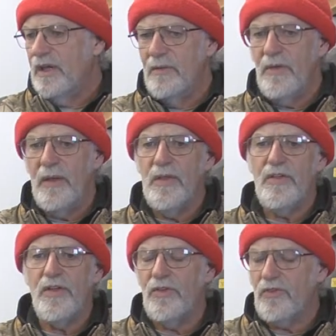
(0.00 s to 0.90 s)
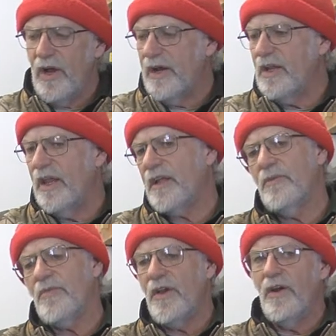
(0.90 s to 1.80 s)
He may be still trying to collect
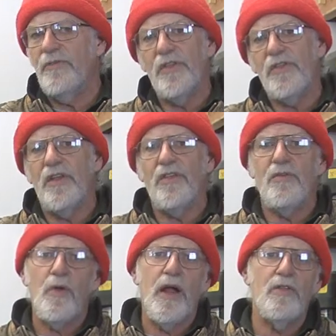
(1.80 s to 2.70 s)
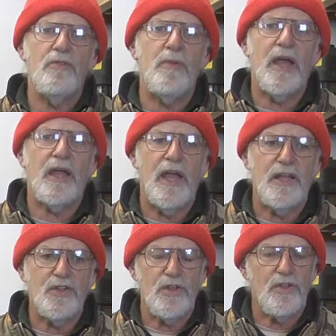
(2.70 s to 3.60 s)
himself and send some rounds back
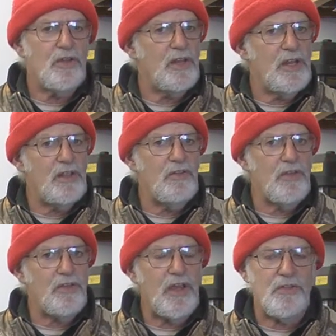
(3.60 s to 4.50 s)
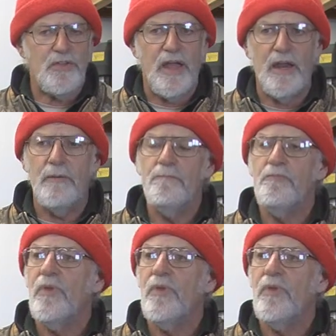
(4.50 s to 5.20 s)
at you, so you need to assess that.